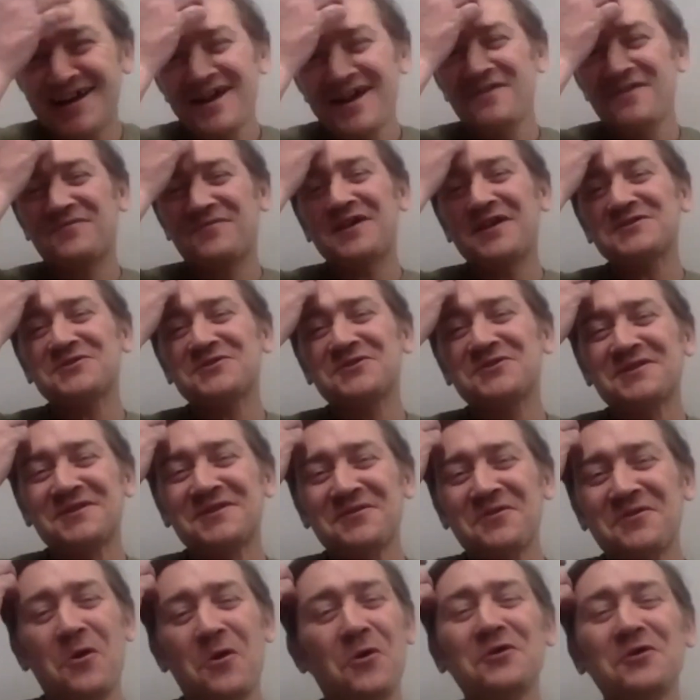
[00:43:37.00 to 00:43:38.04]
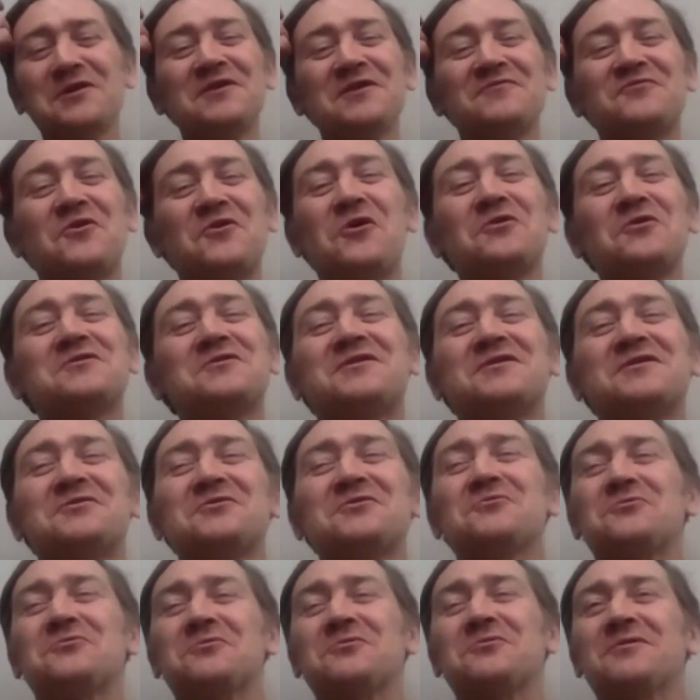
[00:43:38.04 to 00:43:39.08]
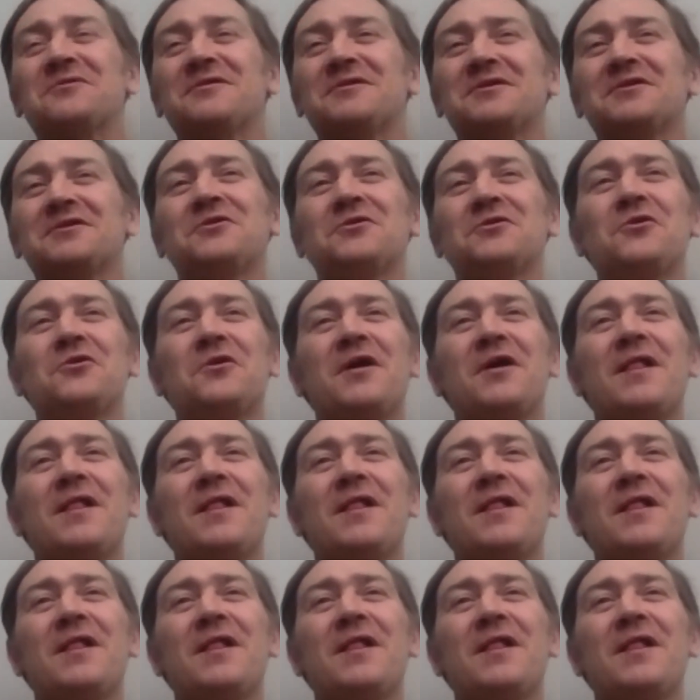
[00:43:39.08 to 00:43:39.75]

if that's all you've got to do, you know,